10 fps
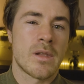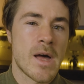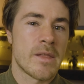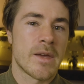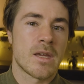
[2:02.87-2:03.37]
a
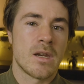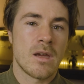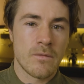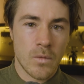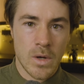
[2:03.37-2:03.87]
lot like an
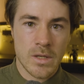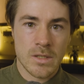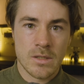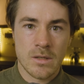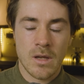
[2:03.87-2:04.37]

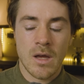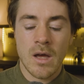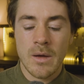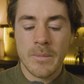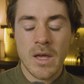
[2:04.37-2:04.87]
invoice.
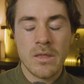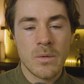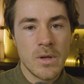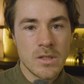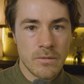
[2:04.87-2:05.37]
Um, and the
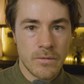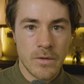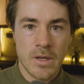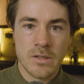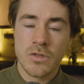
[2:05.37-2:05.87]
reason
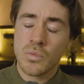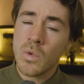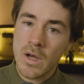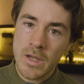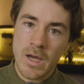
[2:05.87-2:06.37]
for this is
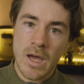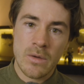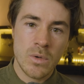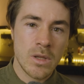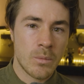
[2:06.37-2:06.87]
one, I
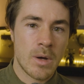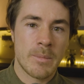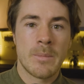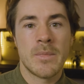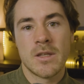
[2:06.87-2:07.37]
really want
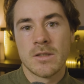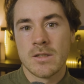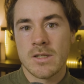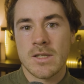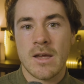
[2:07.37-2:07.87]
my bids
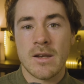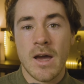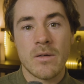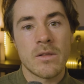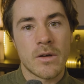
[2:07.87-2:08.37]
to stand
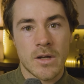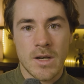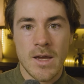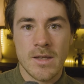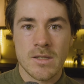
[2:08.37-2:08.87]
out and look
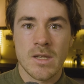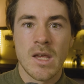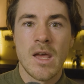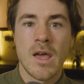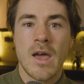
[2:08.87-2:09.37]
nice.
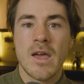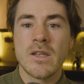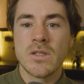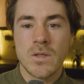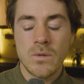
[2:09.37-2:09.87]

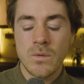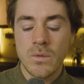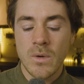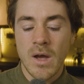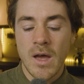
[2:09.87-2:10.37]
And
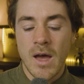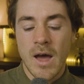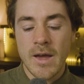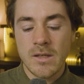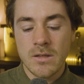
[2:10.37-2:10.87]
two,
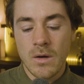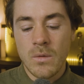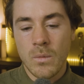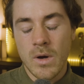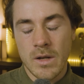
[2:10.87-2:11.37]
I
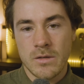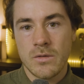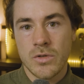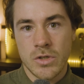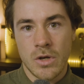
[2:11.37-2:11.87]
don't want
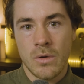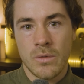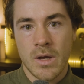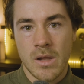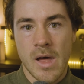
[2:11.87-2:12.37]
to show
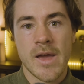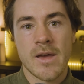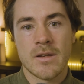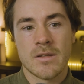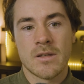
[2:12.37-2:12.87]
the
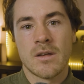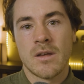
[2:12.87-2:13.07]
client